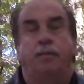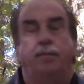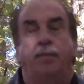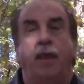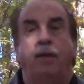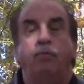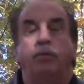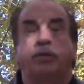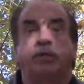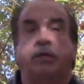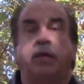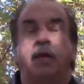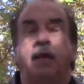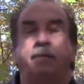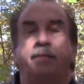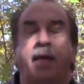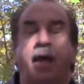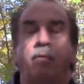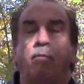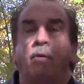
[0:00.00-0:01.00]
They
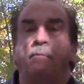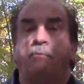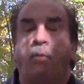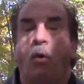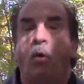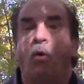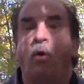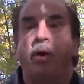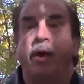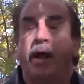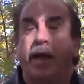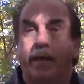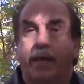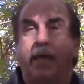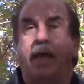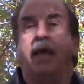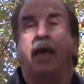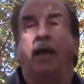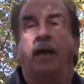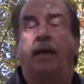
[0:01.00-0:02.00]
received, they were born
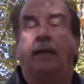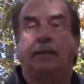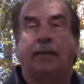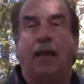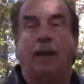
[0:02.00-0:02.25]
again at